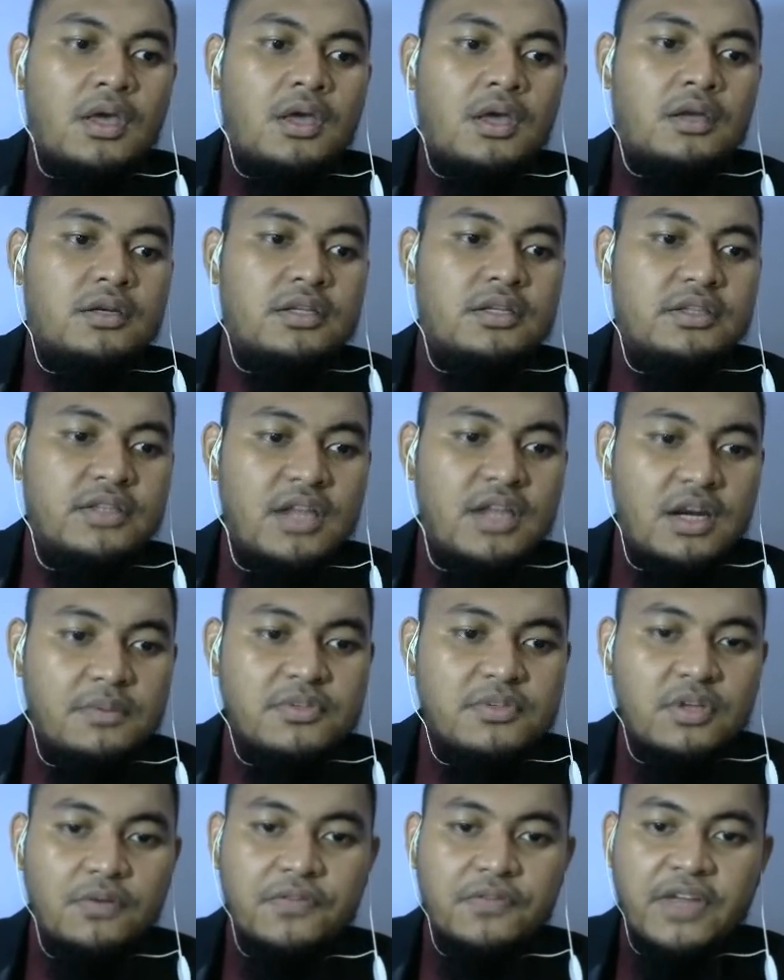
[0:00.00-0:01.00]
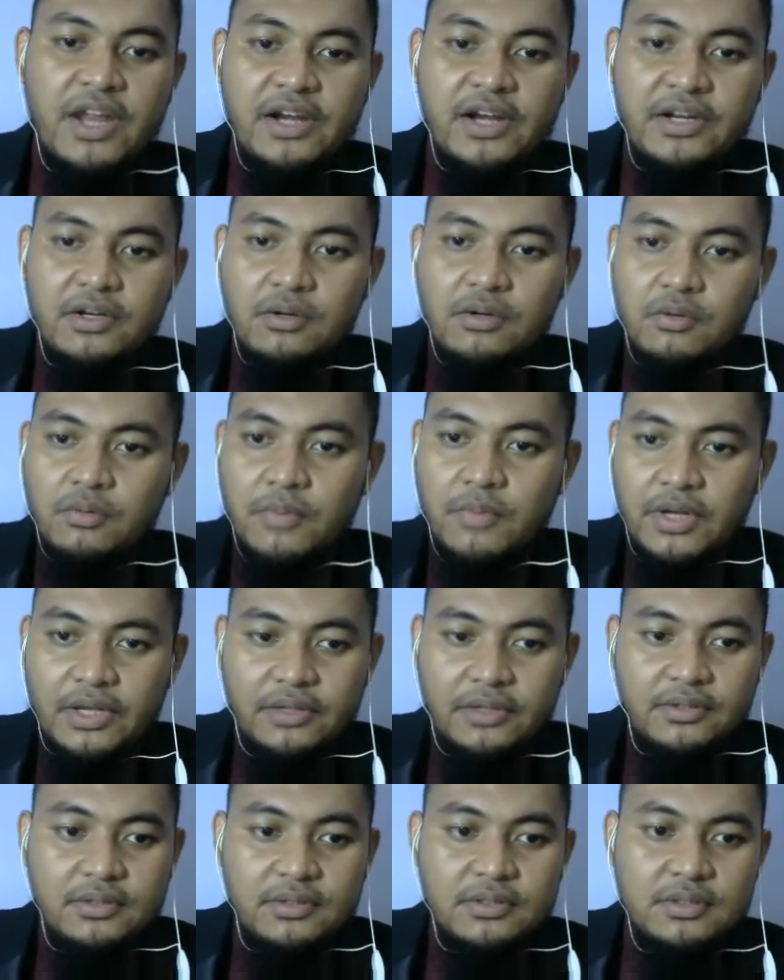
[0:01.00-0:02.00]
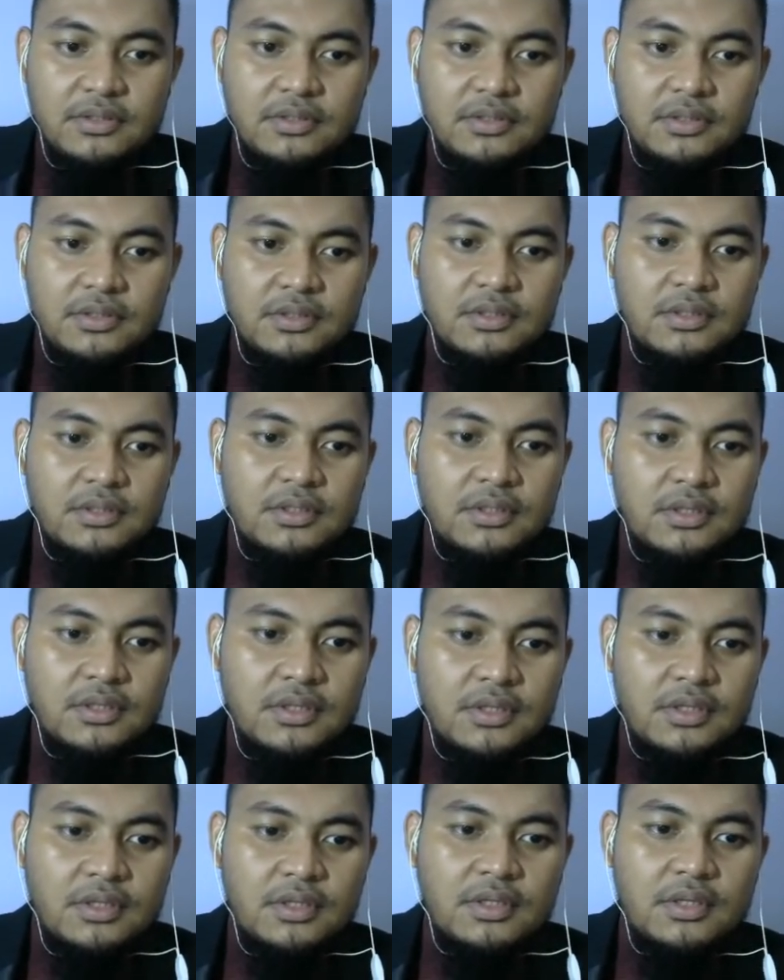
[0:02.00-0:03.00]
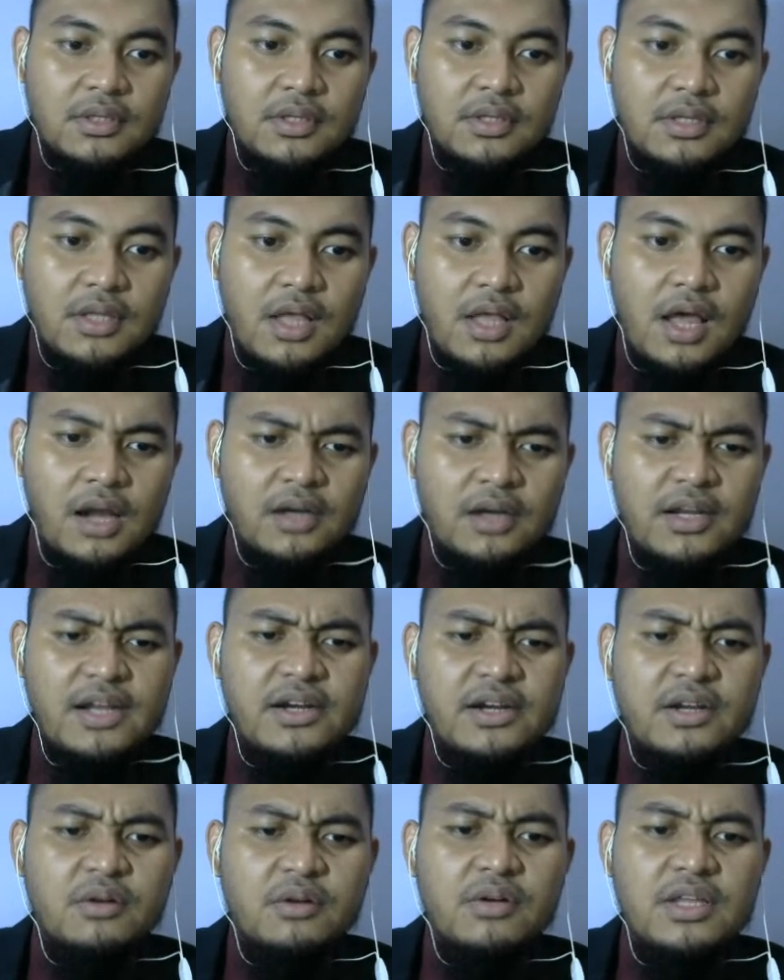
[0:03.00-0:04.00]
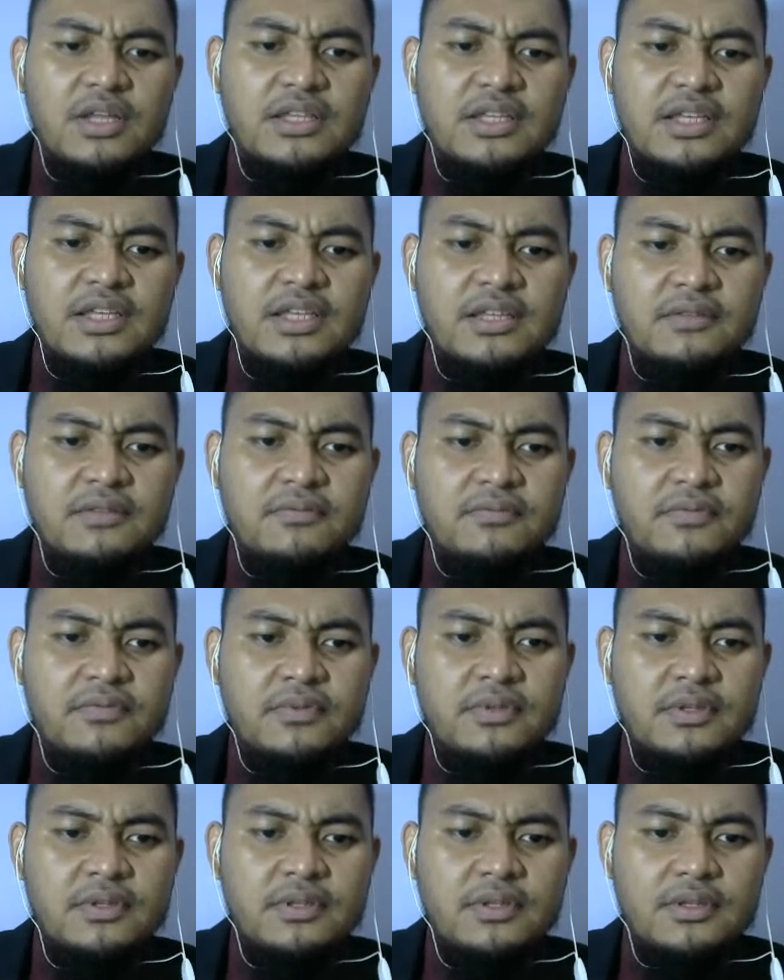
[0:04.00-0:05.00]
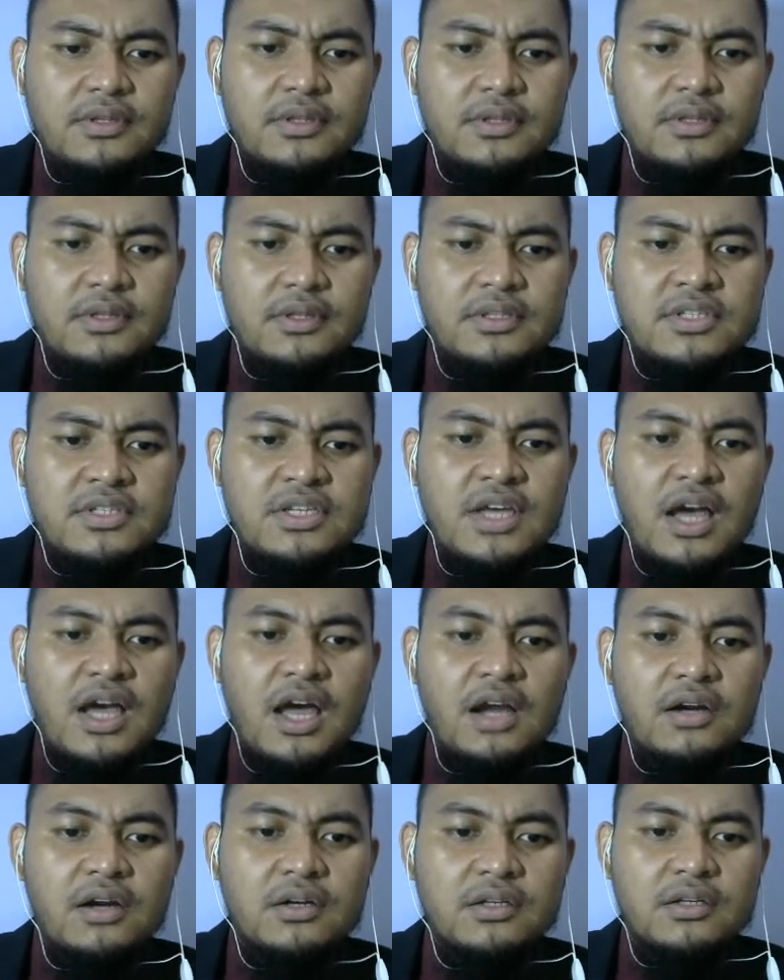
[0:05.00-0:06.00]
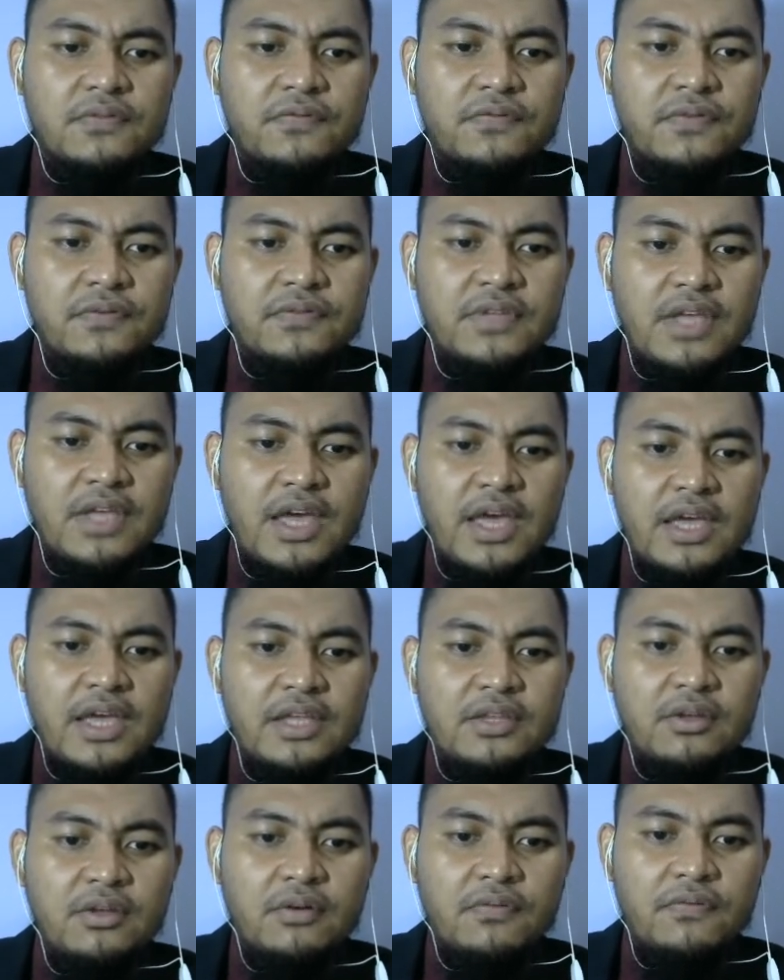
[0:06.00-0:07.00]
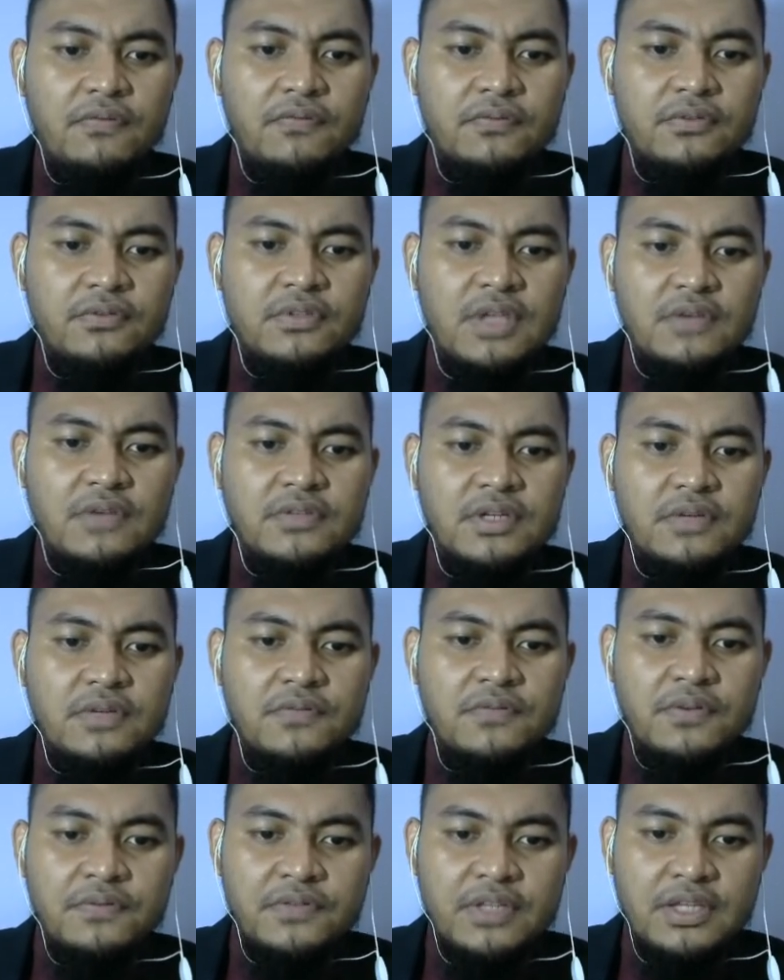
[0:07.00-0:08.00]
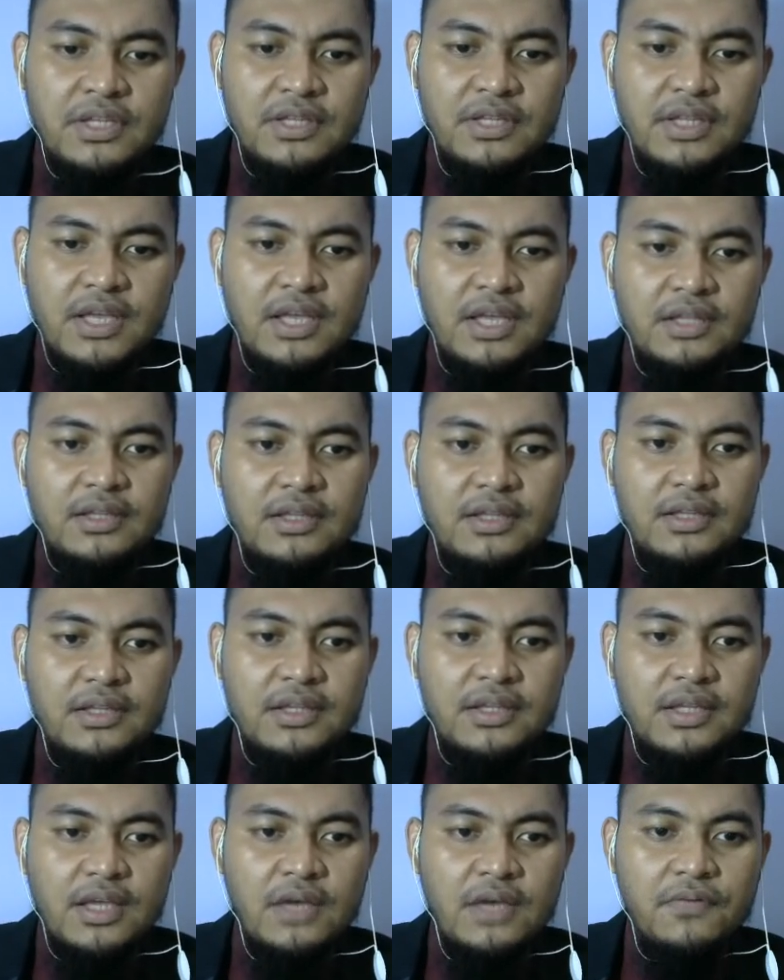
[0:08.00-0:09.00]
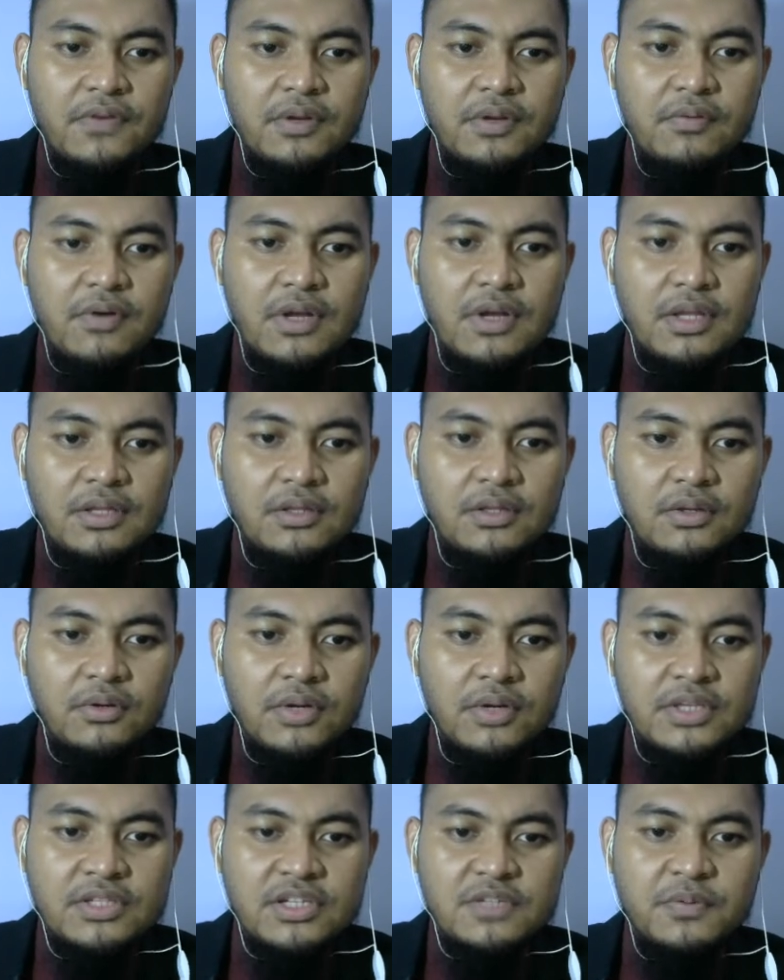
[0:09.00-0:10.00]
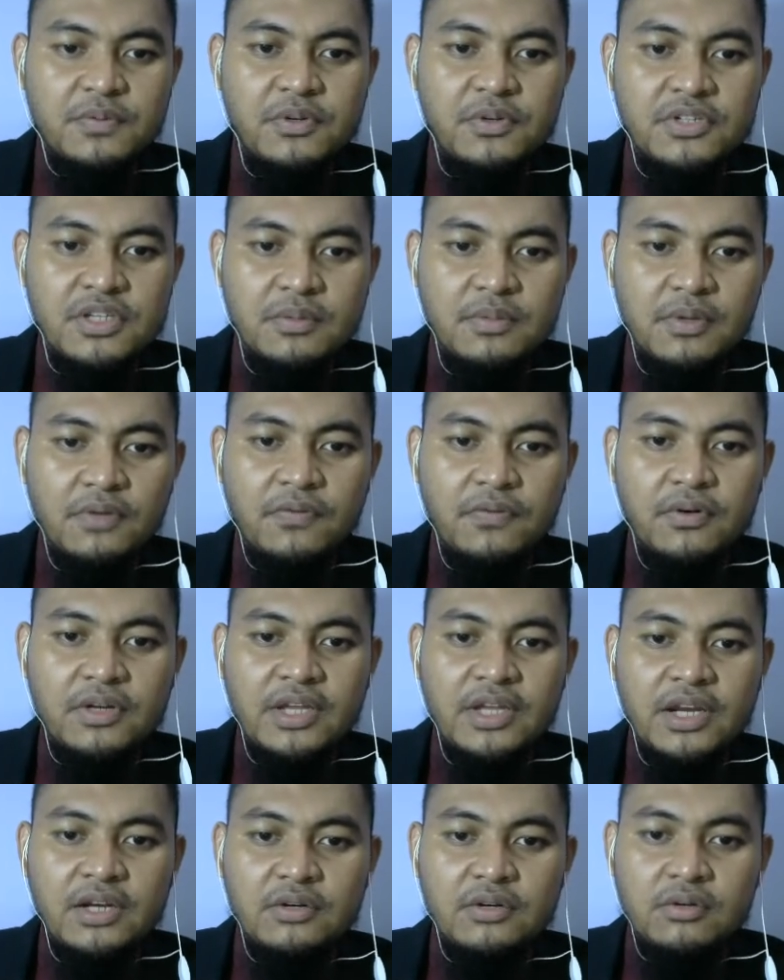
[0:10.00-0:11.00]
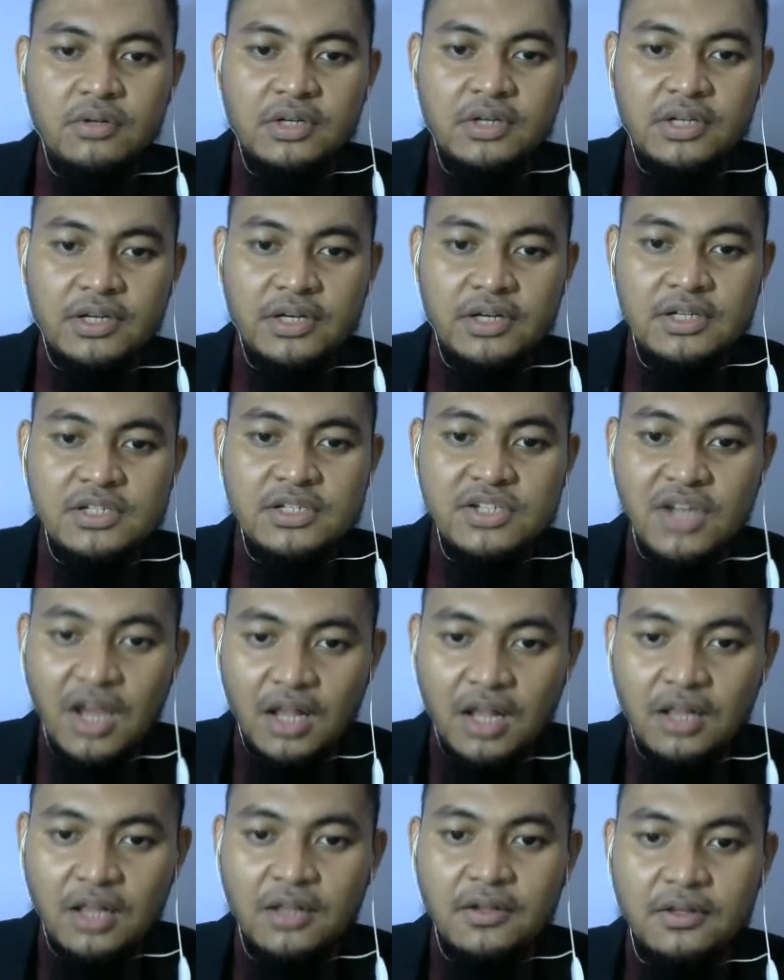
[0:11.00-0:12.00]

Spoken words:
The terms of carry documents are then regulated in GR 58 of 2015 that everyone who is responsible for carrying nuclear shall,